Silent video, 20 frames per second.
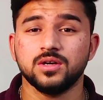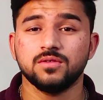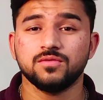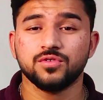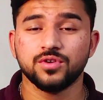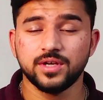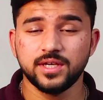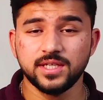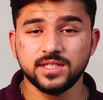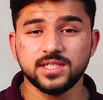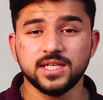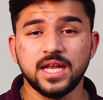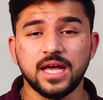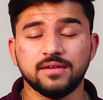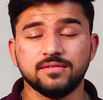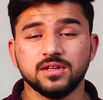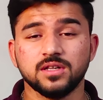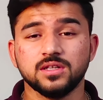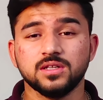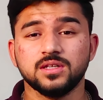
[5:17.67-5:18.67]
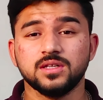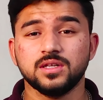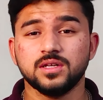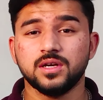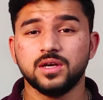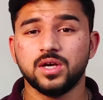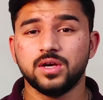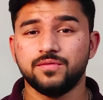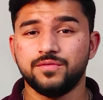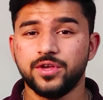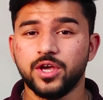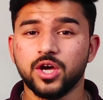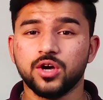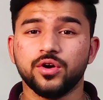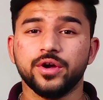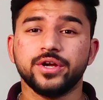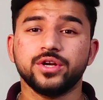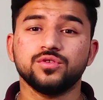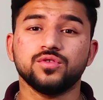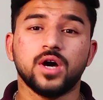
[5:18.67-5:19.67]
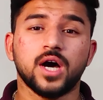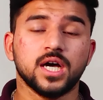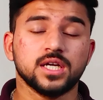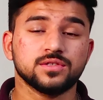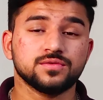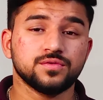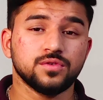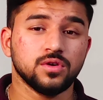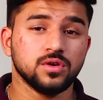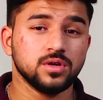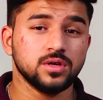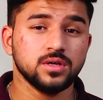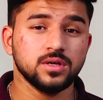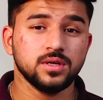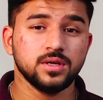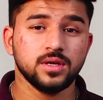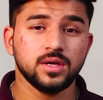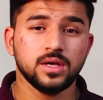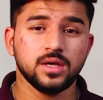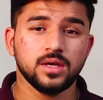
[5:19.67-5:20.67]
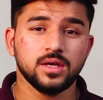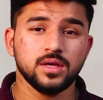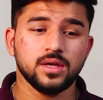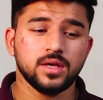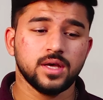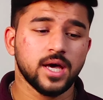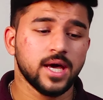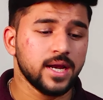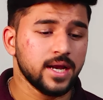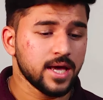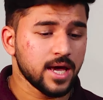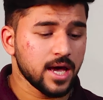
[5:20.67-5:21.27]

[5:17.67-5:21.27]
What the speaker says: For easy level, we are going to ask for an